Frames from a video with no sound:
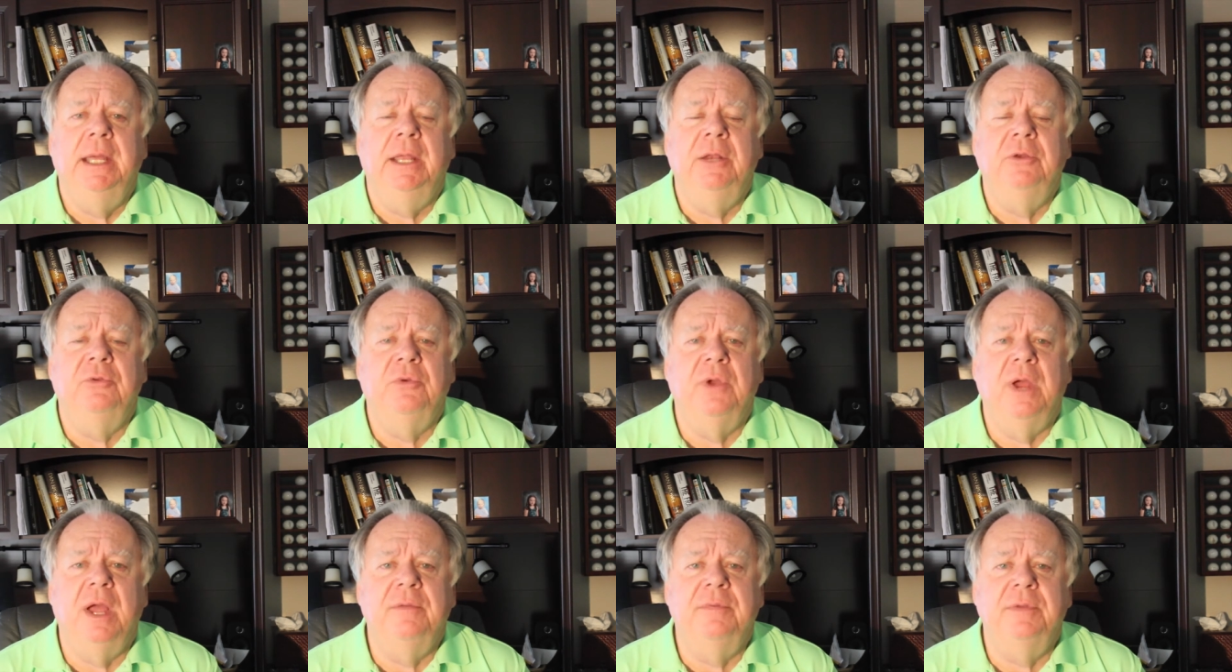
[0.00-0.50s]

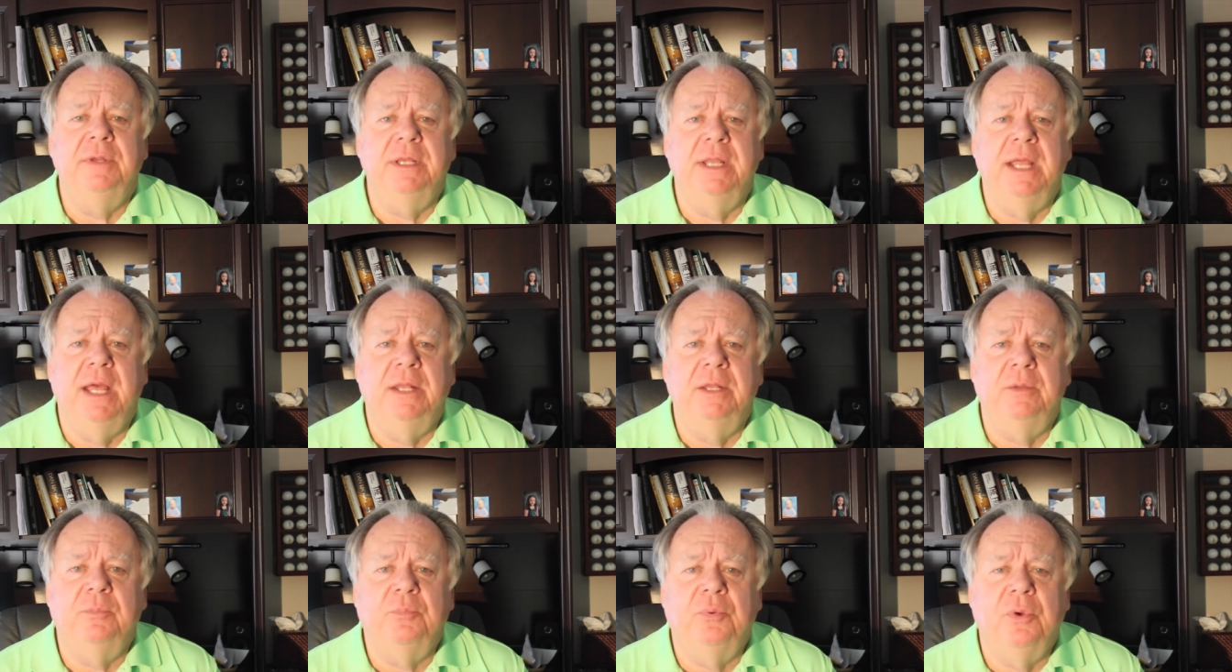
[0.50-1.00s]
and driving
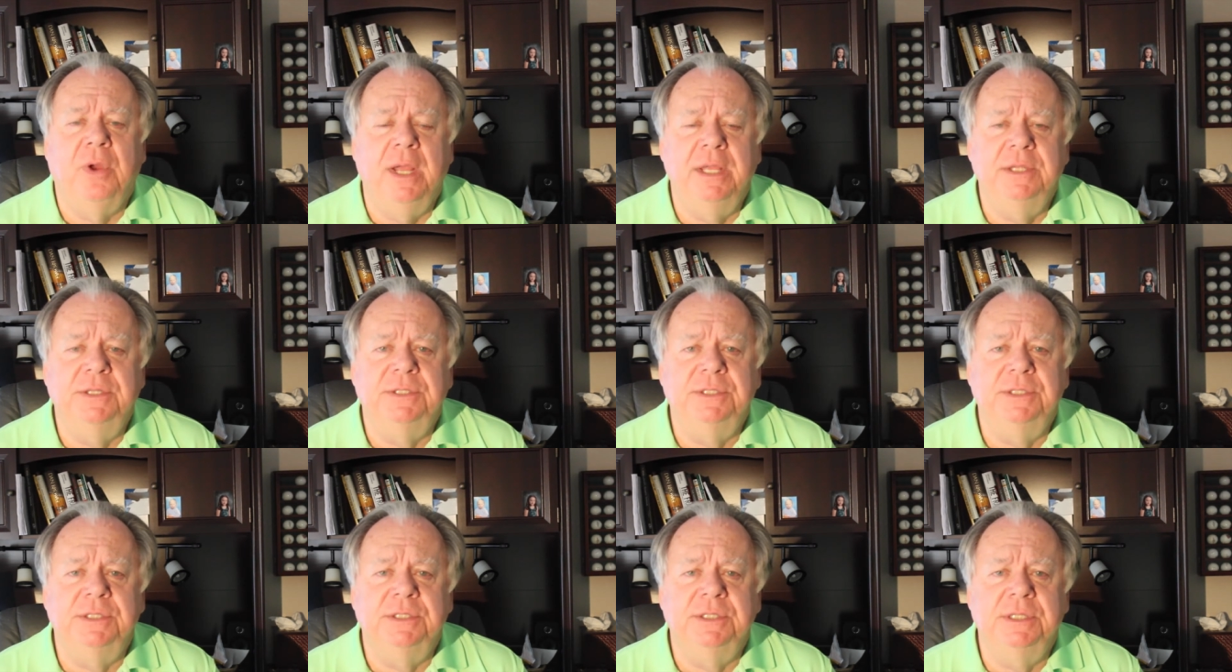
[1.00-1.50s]
down the
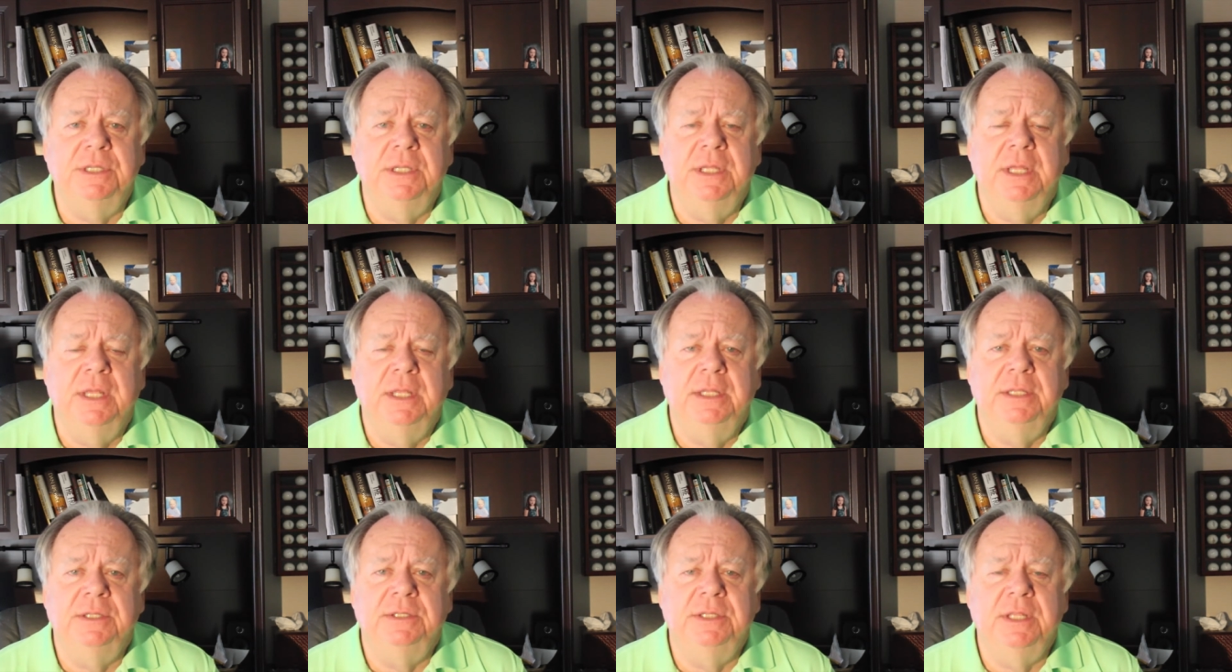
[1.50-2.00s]
prices
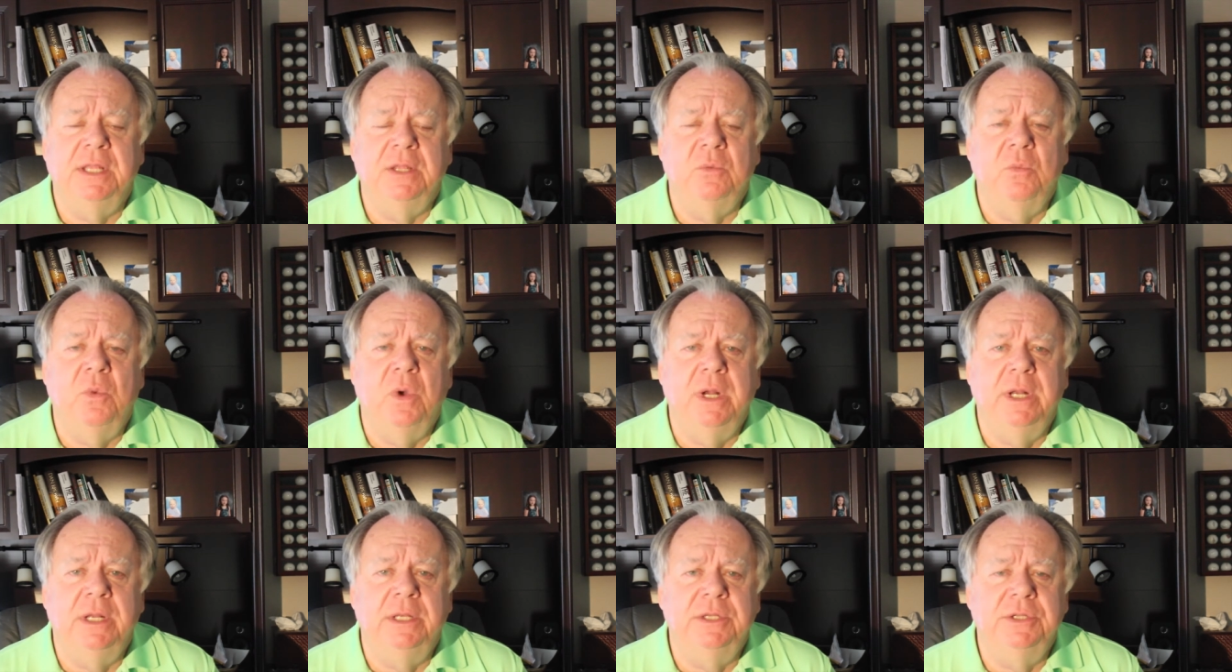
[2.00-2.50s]
is they
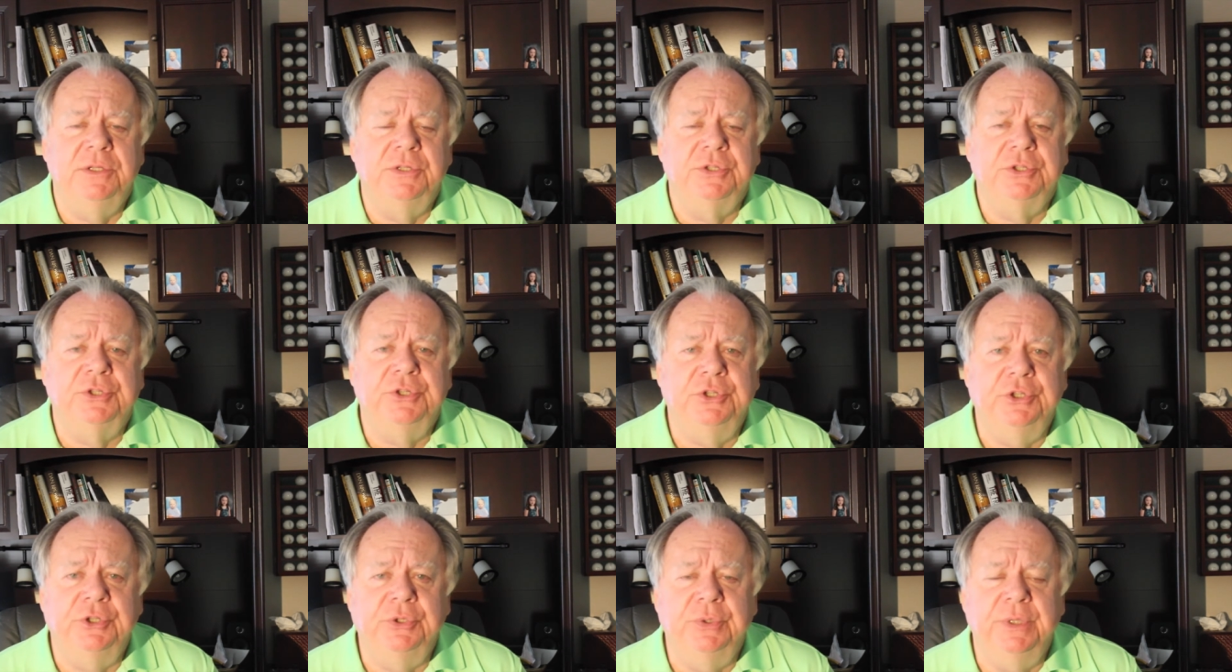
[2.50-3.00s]
want to
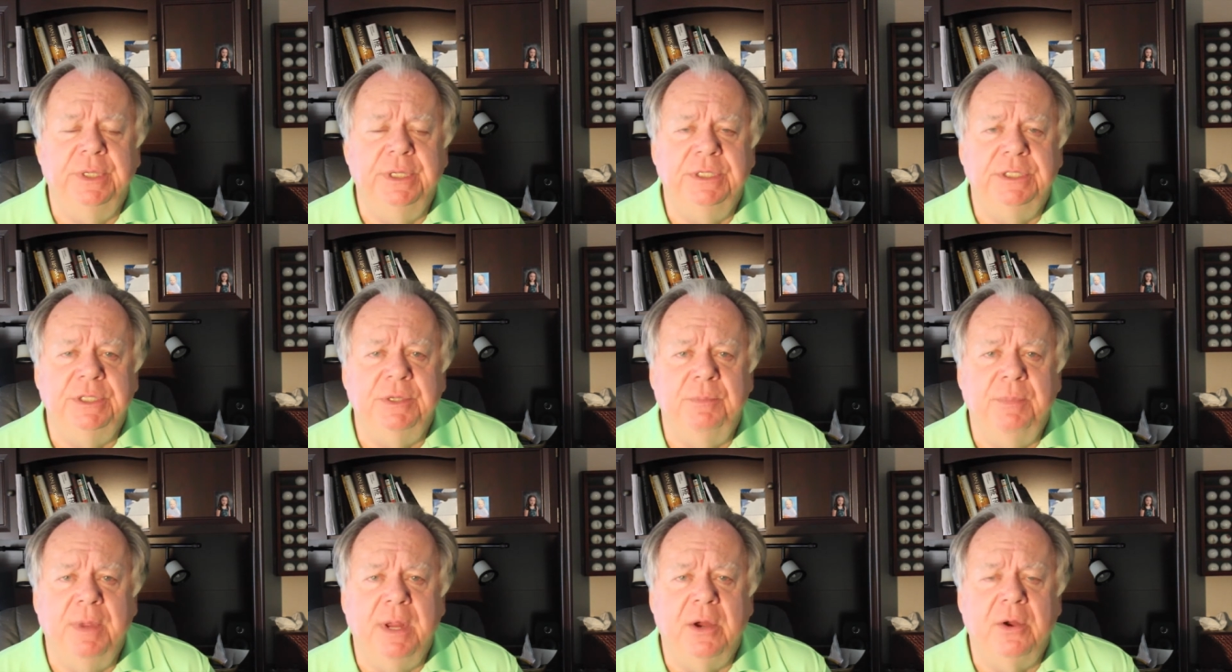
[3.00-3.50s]

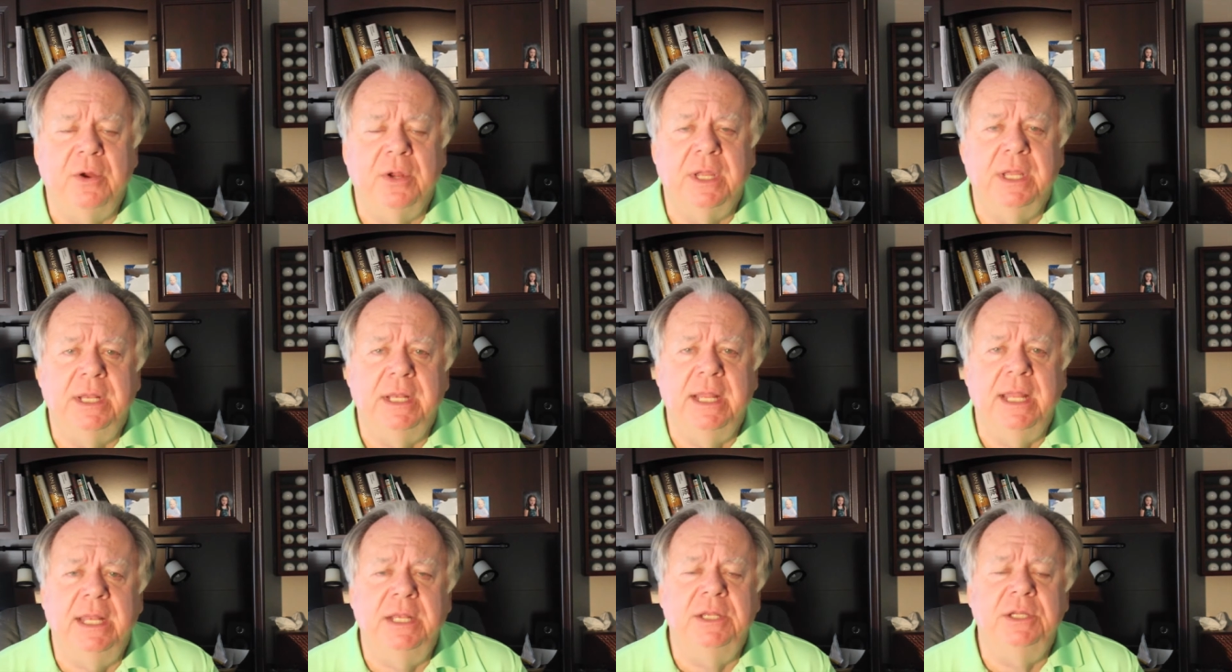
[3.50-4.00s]
discourage
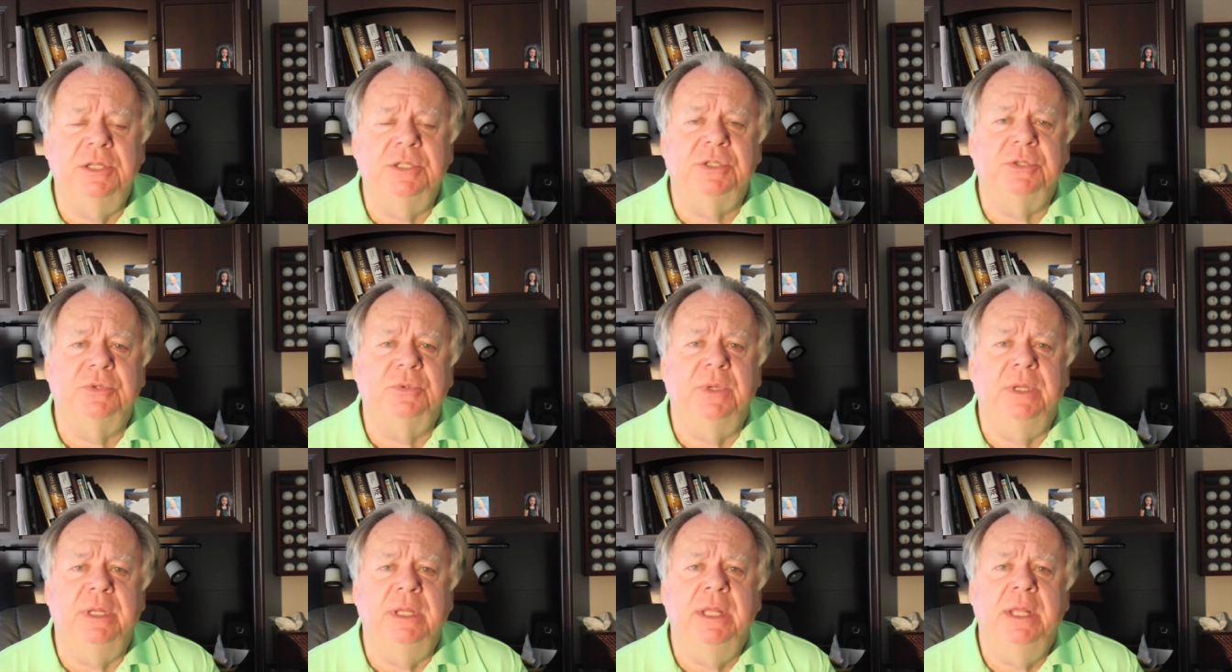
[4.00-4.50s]
American
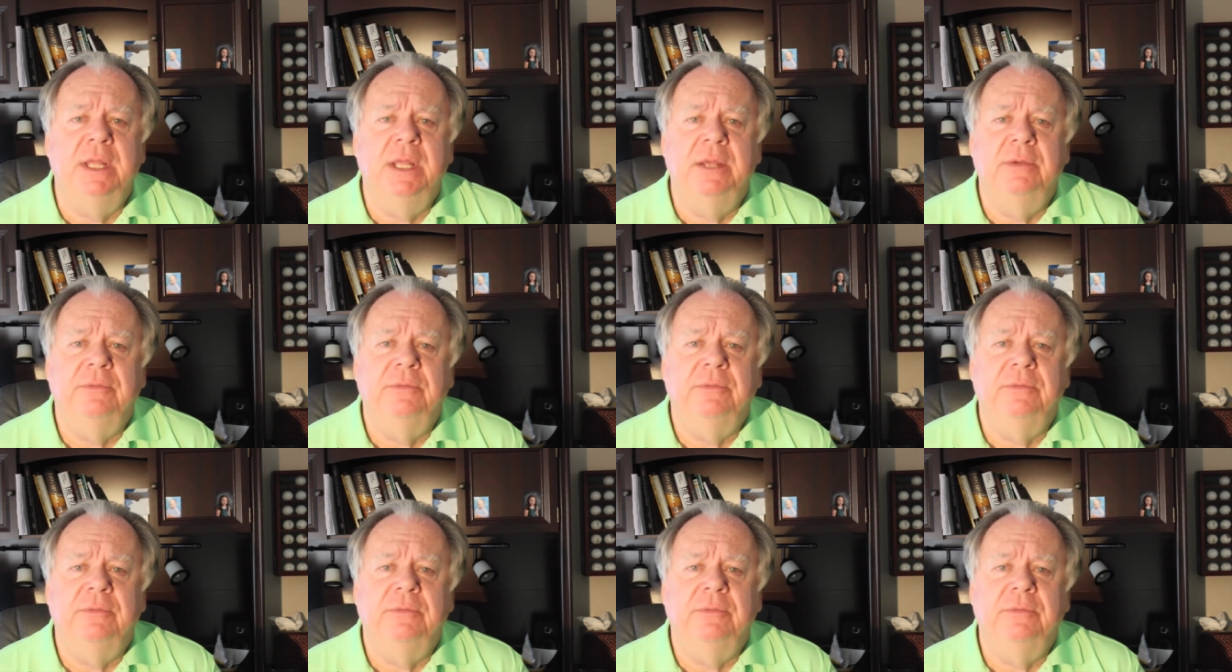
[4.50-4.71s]
industry